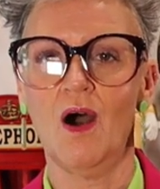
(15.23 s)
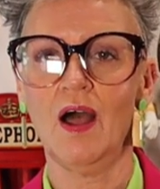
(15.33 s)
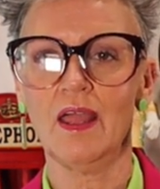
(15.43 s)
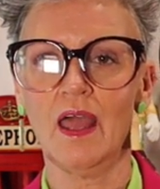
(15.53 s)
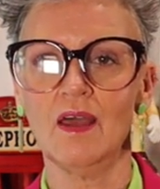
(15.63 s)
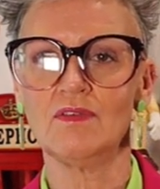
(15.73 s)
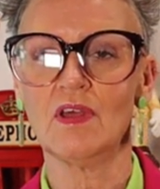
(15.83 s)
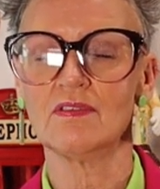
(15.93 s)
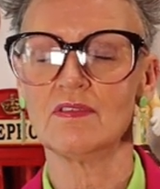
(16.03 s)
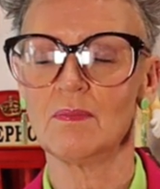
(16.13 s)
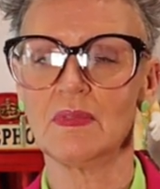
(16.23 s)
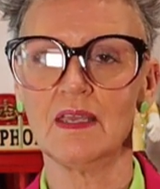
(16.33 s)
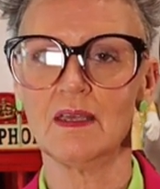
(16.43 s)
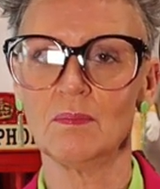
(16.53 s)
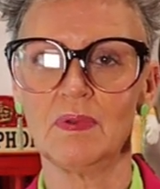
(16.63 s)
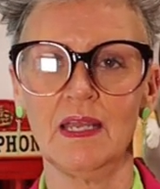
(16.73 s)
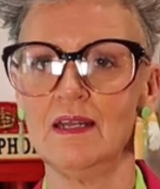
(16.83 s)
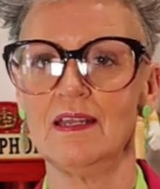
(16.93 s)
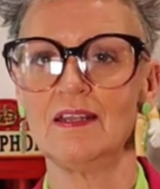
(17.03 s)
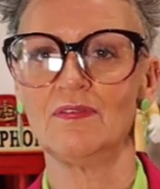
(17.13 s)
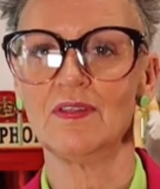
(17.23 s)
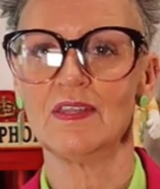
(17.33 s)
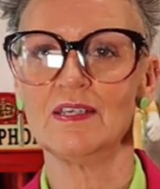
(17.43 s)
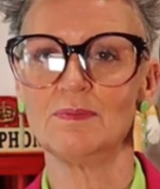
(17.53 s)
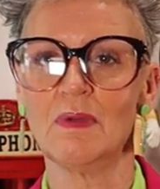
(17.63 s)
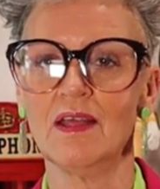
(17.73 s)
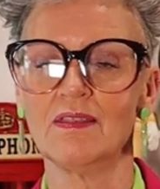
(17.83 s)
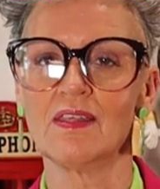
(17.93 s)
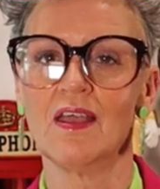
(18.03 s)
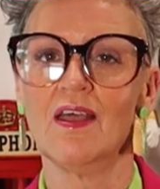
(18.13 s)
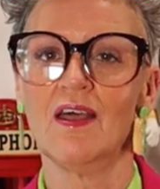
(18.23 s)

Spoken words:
I have done something completely different this month.